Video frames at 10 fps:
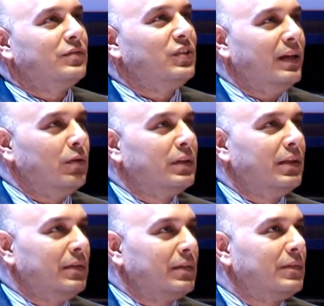take on
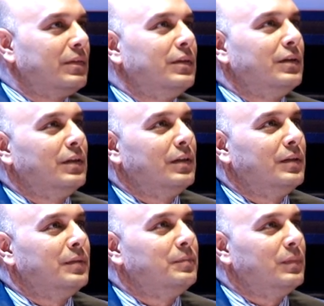this
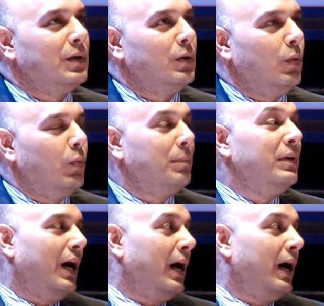would be,